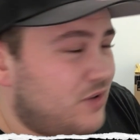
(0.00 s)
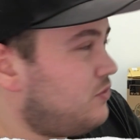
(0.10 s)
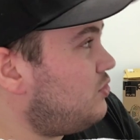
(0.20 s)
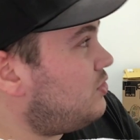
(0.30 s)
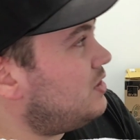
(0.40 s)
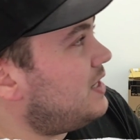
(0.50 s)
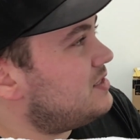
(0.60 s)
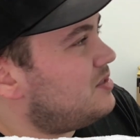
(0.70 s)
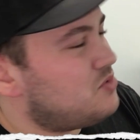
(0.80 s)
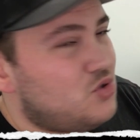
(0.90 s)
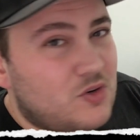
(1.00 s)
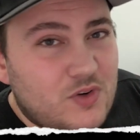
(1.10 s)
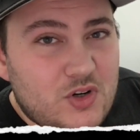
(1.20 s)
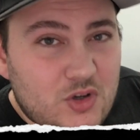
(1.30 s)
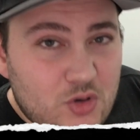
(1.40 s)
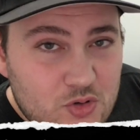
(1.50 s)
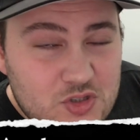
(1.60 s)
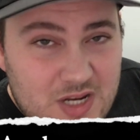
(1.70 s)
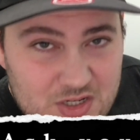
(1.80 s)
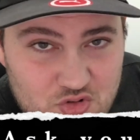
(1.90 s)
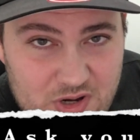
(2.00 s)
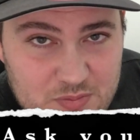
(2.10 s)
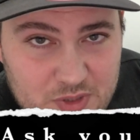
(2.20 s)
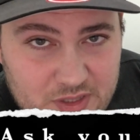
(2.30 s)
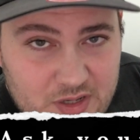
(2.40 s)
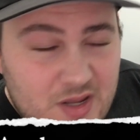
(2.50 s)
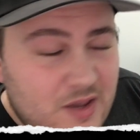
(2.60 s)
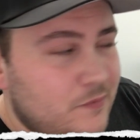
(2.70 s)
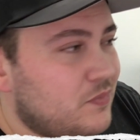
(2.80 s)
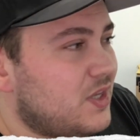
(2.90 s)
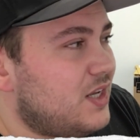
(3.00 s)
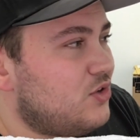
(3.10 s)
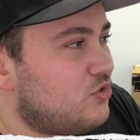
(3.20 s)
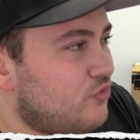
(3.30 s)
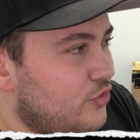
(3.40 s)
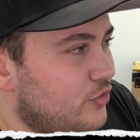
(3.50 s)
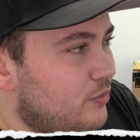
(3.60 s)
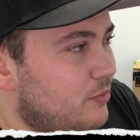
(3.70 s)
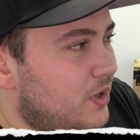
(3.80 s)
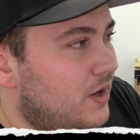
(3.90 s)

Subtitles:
If you can get some sort of acoustic treatment in your room,